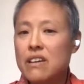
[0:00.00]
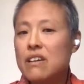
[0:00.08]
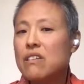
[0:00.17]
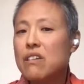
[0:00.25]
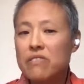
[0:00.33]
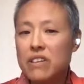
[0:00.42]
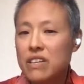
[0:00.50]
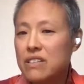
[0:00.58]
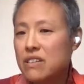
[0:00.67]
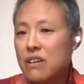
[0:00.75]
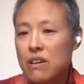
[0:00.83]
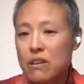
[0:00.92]
coughing
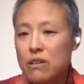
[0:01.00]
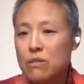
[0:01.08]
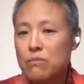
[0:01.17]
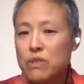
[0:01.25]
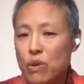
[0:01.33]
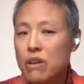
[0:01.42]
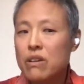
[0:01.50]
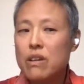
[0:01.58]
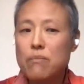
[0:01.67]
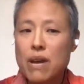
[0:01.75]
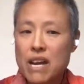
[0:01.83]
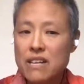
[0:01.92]
into arms,
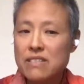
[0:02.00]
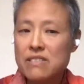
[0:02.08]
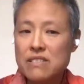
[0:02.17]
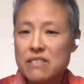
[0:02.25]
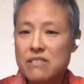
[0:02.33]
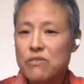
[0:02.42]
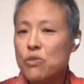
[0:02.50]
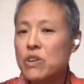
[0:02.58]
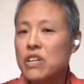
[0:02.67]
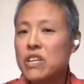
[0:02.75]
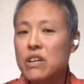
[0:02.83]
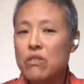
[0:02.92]
wearing masks,
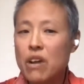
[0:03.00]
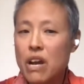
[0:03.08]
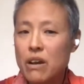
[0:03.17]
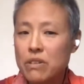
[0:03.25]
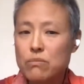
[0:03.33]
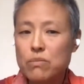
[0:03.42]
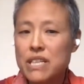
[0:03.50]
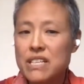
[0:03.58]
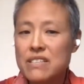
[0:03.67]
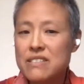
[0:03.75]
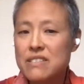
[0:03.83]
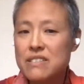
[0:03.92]
avoiding crowded
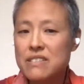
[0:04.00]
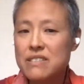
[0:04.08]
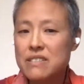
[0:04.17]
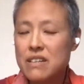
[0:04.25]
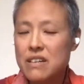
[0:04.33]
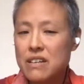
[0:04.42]
places,